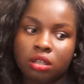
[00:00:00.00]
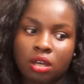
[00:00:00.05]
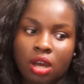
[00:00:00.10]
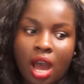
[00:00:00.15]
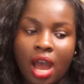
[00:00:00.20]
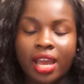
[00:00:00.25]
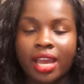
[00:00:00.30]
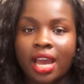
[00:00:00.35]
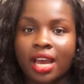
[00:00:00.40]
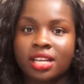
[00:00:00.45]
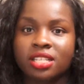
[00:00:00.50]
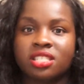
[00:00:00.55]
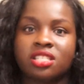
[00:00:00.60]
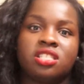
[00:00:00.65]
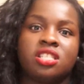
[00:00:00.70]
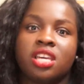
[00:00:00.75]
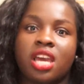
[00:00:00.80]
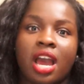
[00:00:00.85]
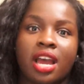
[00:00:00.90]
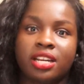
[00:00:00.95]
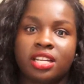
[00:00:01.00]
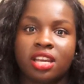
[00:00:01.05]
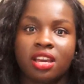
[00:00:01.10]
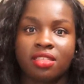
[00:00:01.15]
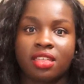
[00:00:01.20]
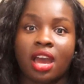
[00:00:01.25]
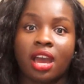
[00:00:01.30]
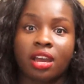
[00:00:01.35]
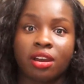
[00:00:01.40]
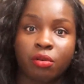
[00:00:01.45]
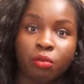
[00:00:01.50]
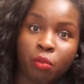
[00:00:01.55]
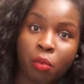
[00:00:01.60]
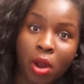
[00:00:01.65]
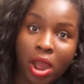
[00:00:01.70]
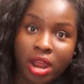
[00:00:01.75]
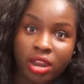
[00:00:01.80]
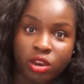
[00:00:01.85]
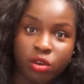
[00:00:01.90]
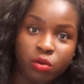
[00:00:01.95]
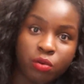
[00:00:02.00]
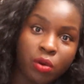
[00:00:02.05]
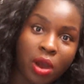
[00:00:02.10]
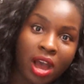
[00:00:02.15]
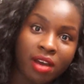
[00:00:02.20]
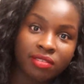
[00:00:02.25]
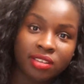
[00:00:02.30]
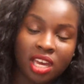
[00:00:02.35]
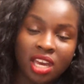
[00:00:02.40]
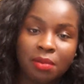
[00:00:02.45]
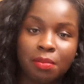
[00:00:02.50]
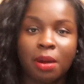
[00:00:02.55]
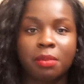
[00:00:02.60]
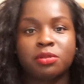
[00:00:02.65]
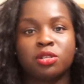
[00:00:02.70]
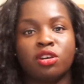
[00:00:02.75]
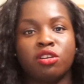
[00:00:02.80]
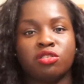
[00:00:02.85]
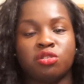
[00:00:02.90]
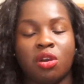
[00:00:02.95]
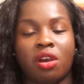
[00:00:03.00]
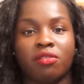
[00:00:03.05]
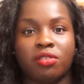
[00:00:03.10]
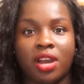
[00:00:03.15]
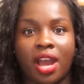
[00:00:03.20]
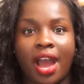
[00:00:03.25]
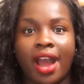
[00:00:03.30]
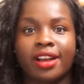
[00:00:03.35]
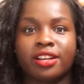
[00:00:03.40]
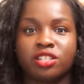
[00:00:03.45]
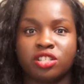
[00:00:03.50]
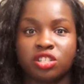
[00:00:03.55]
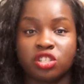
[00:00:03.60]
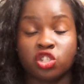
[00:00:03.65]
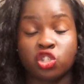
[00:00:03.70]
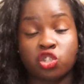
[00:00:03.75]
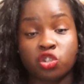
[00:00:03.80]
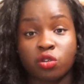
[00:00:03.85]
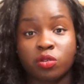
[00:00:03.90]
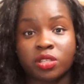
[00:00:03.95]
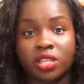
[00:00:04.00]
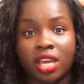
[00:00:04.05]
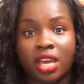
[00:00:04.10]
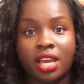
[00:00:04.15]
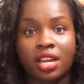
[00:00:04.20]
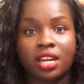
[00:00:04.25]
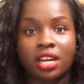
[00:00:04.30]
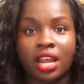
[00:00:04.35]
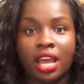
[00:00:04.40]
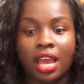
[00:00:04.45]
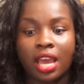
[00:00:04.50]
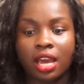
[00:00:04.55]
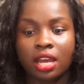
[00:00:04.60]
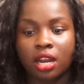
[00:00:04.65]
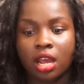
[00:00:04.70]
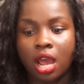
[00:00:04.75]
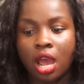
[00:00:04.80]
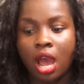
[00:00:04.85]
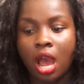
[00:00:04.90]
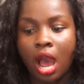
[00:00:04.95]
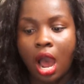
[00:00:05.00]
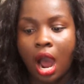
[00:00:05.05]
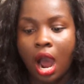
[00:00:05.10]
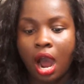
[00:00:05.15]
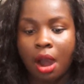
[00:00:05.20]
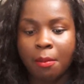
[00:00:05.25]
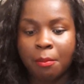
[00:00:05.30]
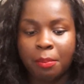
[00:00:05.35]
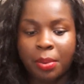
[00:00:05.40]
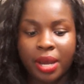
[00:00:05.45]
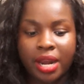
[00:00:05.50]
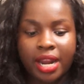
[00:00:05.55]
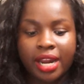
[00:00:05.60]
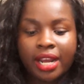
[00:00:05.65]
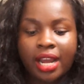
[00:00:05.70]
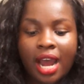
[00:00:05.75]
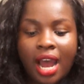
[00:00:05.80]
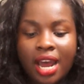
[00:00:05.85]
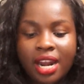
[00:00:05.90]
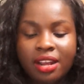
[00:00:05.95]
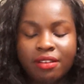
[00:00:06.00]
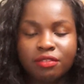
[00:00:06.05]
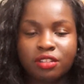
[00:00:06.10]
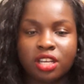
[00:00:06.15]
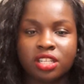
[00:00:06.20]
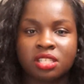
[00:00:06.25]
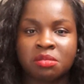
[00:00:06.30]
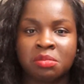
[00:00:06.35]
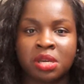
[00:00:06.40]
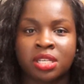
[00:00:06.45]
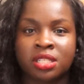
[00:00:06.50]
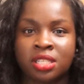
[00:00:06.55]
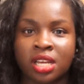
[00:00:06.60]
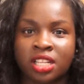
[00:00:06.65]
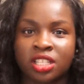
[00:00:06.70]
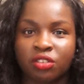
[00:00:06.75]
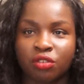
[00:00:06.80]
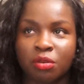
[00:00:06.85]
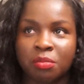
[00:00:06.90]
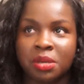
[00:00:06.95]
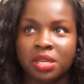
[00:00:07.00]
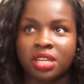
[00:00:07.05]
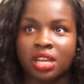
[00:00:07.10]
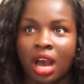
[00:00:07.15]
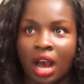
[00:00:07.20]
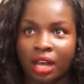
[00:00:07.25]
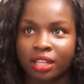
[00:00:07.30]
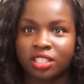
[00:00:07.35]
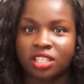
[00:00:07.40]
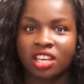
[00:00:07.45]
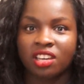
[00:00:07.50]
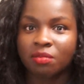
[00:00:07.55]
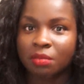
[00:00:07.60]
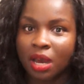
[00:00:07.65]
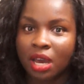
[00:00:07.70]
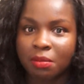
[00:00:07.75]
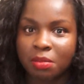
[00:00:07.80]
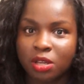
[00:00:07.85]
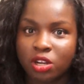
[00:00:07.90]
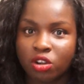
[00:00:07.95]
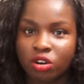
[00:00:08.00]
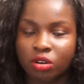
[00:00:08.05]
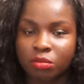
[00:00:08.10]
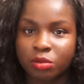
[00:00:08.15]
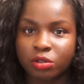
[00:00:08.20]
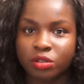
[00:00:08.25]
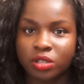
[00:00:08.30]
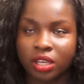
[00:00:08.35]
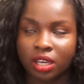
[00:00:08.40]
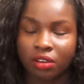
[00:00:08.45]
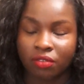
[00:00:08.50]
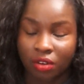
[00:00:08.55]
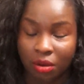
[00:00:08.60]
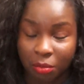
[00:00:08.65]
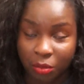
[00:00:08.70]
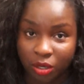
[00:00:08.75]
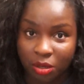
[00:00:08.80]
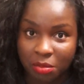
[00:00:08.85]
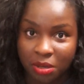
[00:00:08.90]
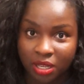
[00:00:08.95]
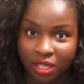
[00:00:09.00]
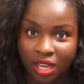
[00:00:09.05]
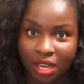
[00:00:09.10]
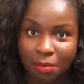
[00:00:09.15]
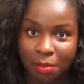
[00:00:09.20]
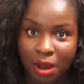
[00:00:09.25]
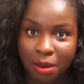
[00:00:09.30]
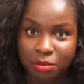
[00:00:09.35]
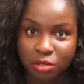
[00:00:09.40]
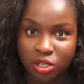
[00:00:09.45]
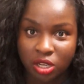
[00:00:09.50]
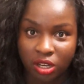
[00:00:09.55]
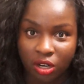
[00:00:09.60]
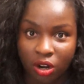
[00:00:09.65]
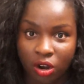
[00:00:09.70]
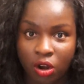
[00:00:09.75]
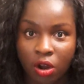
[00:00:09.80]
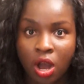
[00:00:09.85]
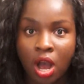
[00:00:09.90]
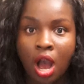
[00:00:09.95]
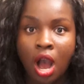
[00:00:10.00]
I guess the idea that when you have K-pop channels, you have reactions, it just goes hand in hand. But it kind of doesn't make sense for me not to give my opinion on music if I'm going to be a K-pop channel.